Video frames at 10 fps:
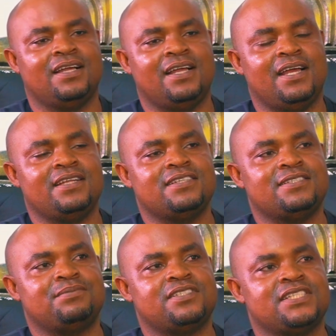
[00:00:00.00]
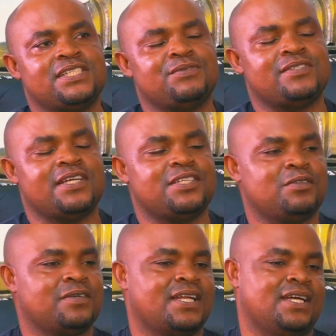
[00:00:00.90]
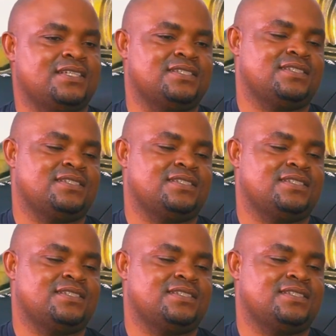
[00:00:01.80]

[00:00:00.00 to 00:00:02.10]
And in this process, we try to look at